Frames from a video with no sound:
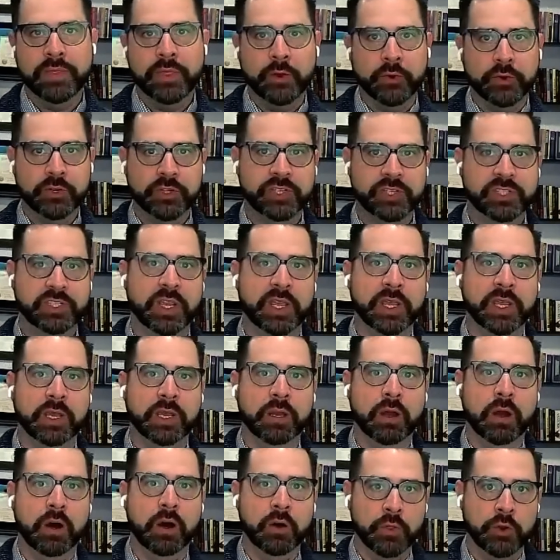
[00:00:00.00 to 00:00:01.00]
what they're
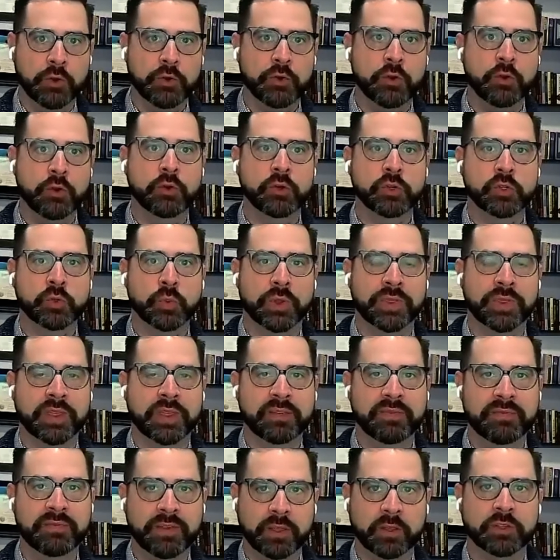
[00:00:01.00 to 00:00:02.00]
seeing on the
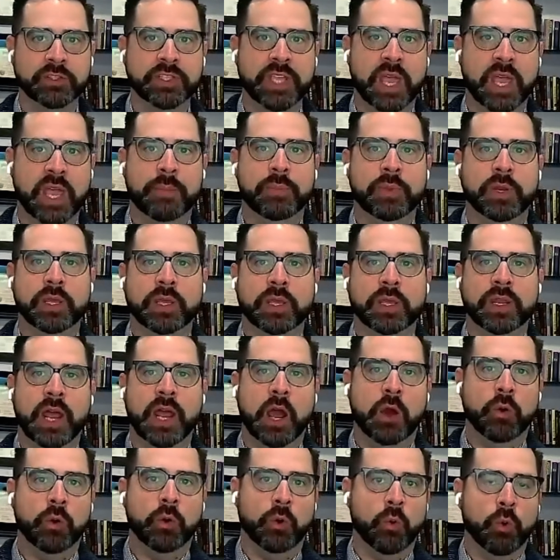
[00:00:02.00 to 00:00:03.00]
news, what they feel is
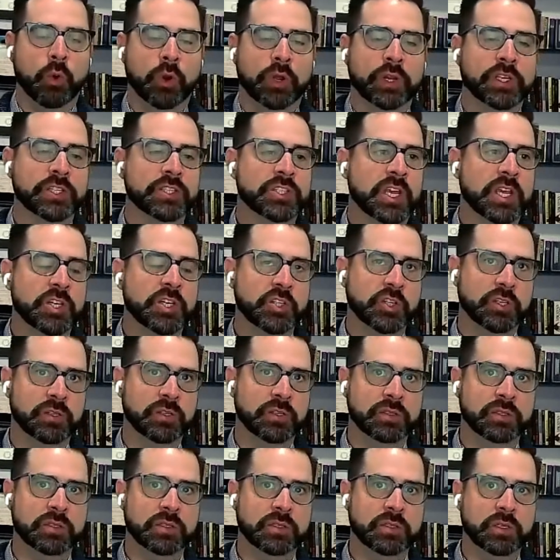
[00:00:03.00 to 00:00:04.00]
happening, and how our
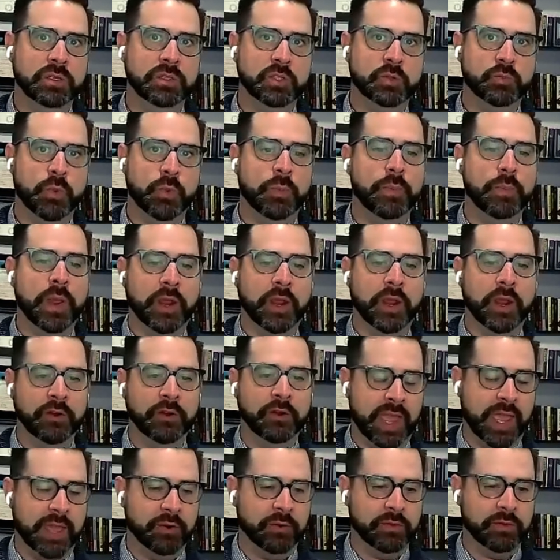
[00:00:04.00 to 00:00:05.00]
organization is
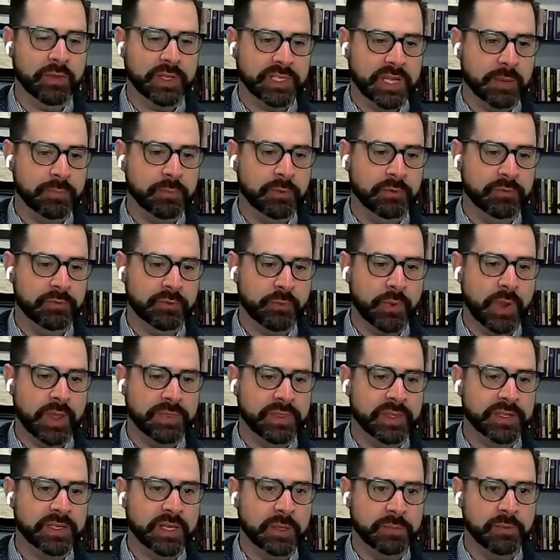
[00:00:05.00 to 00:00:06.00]
prepared to handle that
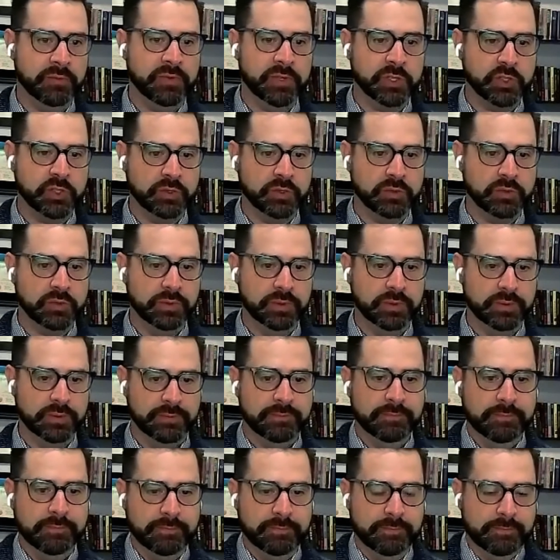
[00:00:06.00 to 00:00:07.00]
type of threat and that type of
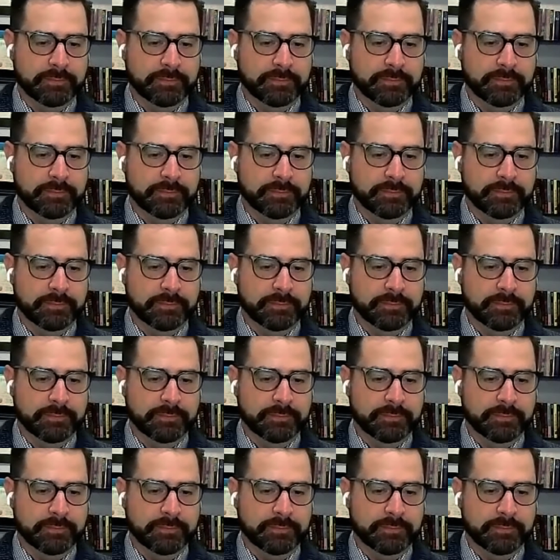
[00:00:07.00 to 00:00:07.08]
issue.